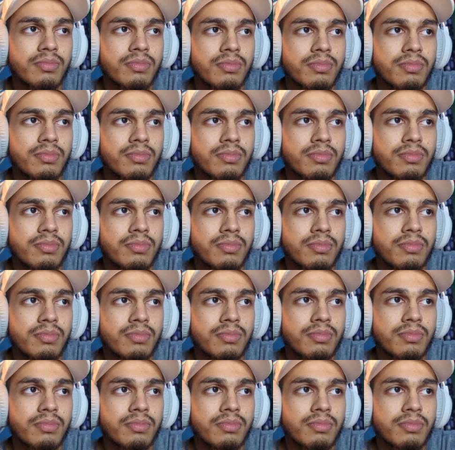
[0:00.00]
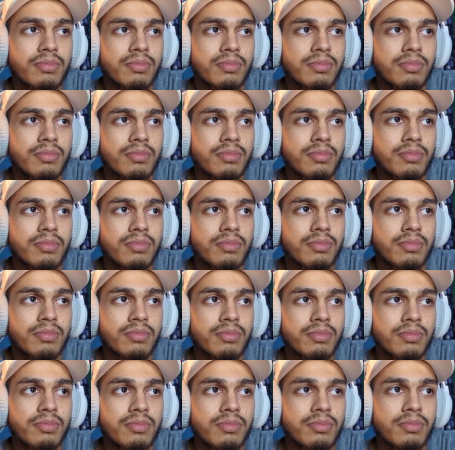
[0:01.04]

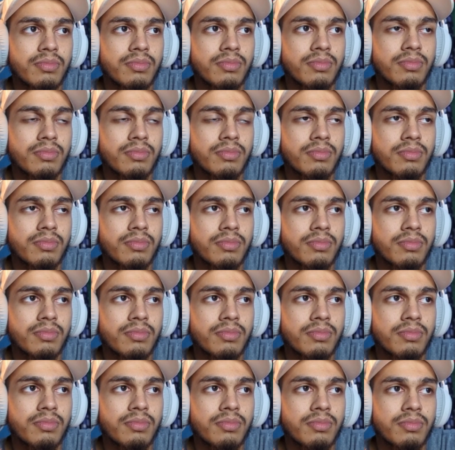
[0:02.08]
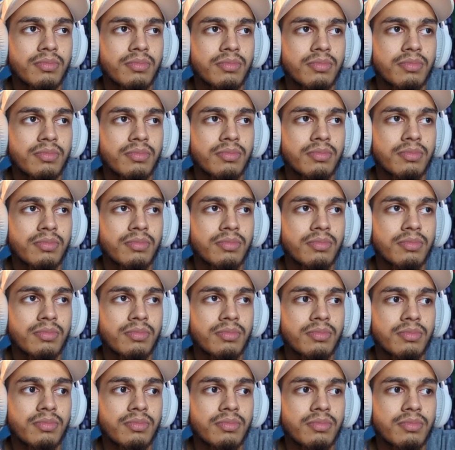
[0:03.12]

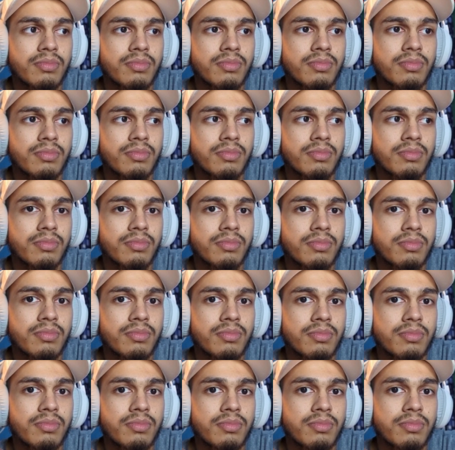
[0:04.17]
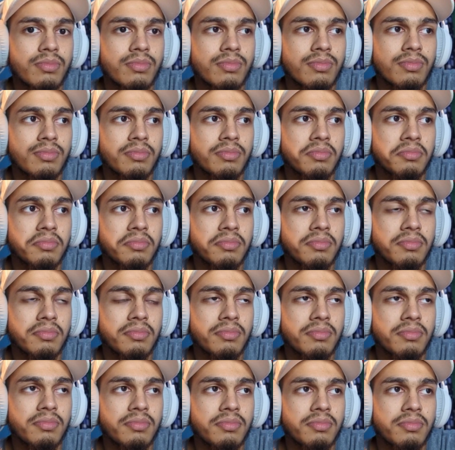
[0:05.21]

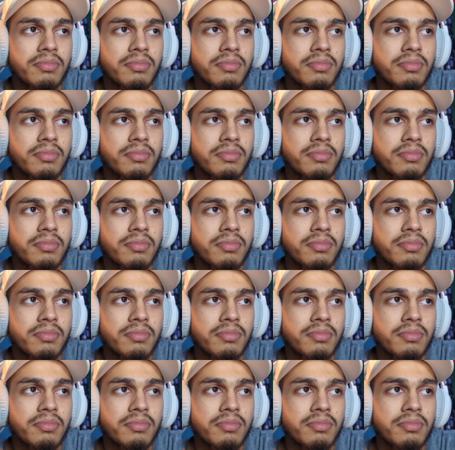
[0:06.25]
No words are spoken by the person on screen.